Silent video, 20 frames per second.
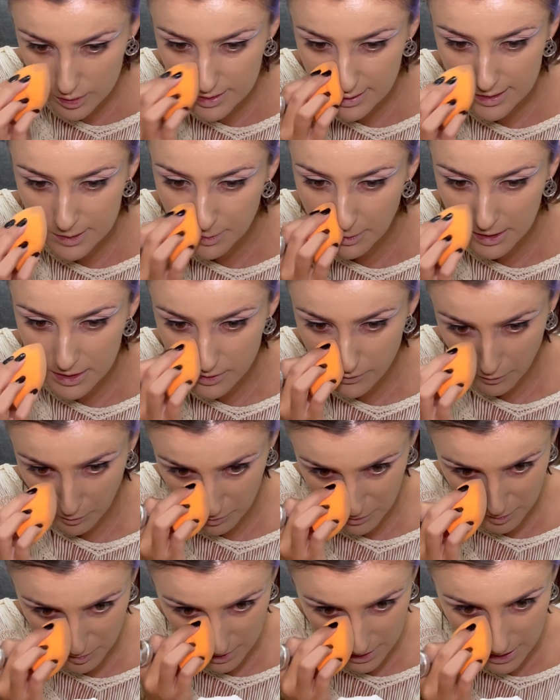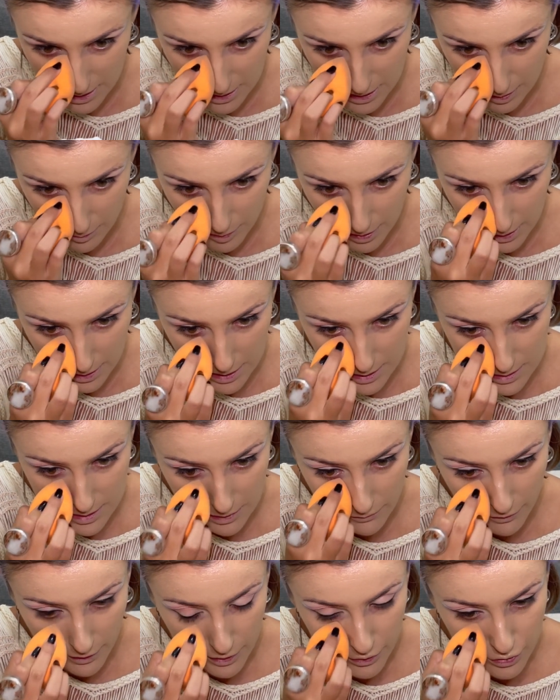the sponge from the beginning, because
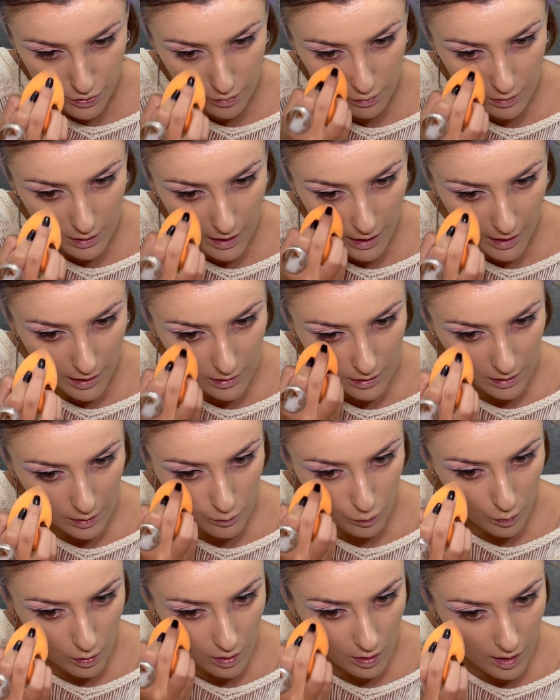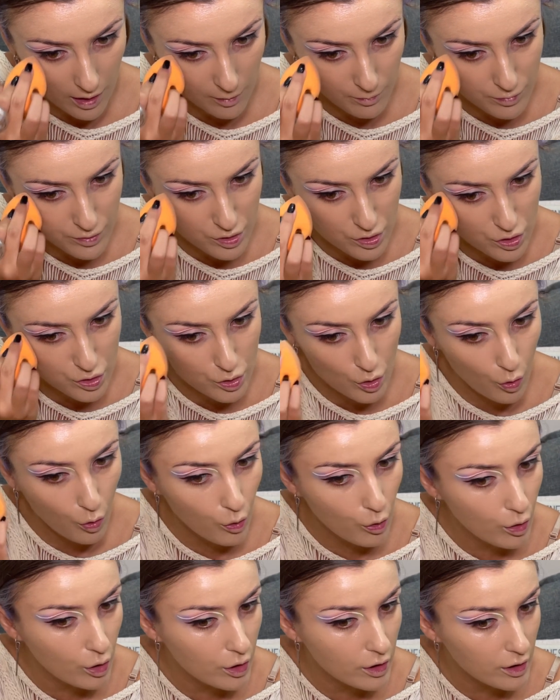if I do that it will
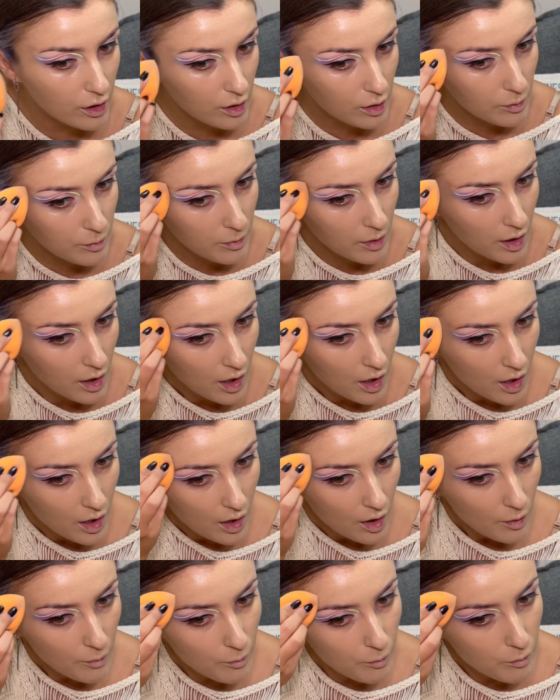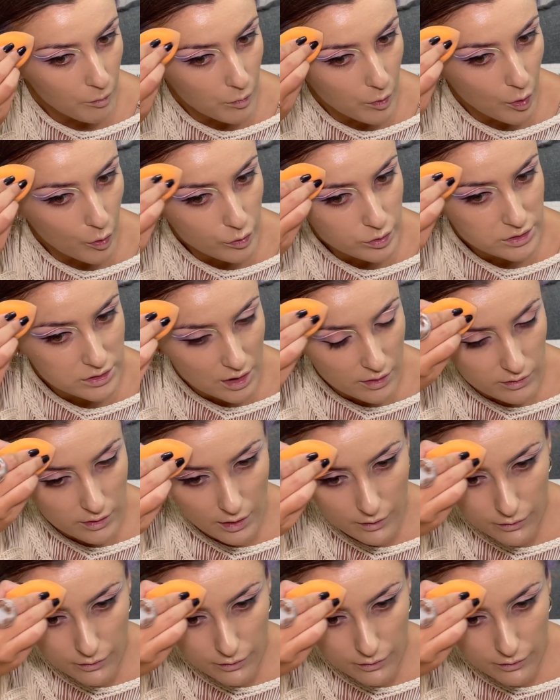absorb most of the